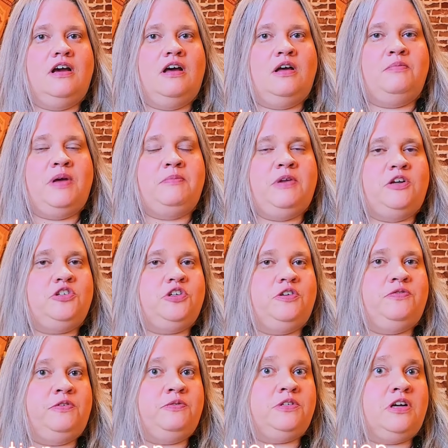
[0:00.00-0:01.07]
I'm not
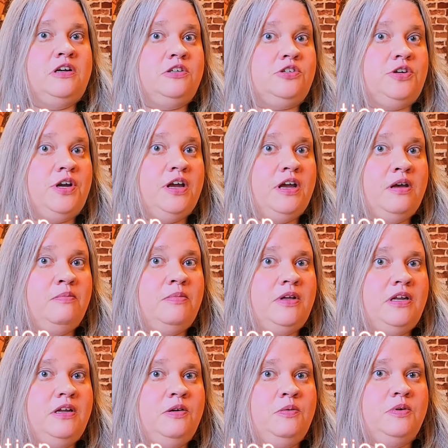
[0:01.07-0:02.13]
sure if it was country ham,
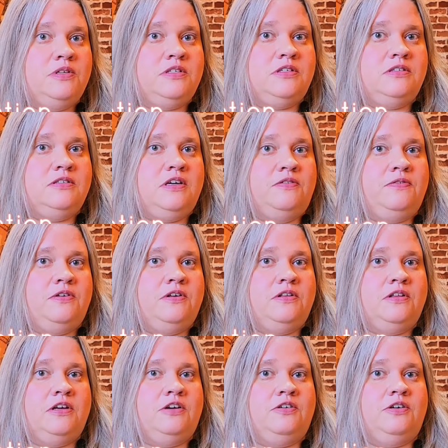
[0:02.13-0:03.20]
but it was
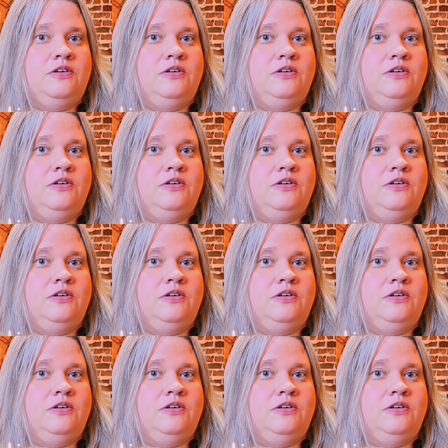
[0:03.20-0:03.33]
definitely